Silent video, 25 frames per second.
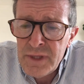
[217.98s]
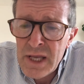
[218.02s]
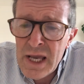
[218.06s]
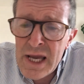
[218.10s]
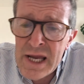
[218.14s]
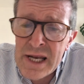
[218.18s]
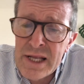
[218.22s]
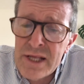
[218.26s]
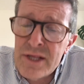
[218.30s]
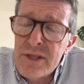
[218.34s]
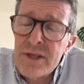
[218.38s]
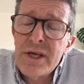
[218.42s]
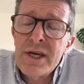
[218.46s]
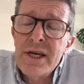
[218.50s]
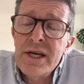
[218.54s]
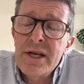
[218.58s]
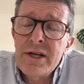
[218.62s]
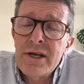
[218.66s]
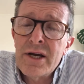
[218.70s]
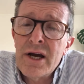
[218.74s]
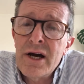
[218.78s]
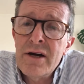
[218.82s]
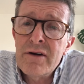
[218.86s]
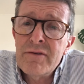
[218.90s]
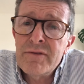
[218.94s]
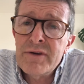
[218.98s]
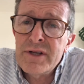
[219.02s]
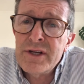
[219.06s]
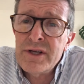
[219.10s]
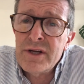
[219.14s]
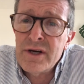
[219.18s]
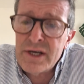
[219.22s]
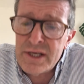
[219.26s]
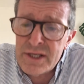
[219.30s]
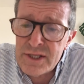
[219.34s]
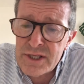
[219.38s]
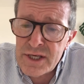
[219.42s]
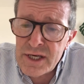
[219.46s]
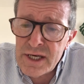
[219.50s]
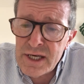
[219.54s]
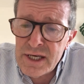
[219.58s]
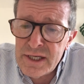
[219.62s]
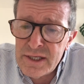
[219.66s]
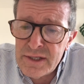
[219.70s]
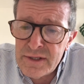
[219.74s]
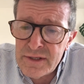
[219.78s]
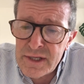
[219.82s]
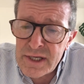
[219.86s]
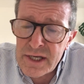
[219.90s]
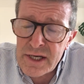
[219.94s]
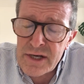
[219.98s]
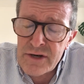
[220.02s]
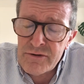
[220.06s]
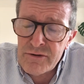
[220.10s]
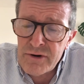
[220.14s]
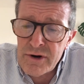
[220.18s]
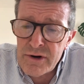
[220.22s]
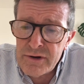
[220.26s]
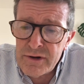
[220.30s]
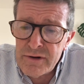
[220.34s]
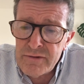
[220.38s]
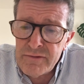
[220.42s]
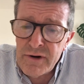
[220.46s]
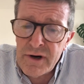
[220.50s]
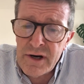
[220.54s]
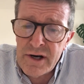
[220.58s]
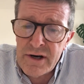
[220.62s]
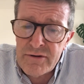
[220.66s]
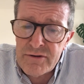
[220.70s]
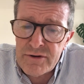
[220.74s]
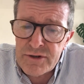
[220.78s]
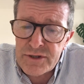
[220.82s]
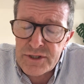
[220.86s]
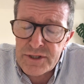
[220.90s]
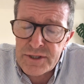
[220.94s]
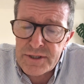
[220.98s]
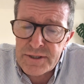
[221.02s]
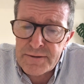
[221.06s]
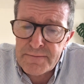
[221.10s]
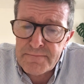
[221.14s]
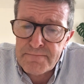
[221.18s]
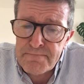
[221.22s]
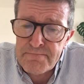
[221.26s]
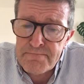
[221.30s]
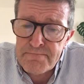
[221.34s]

and indeed COVID-19, the coronavirus.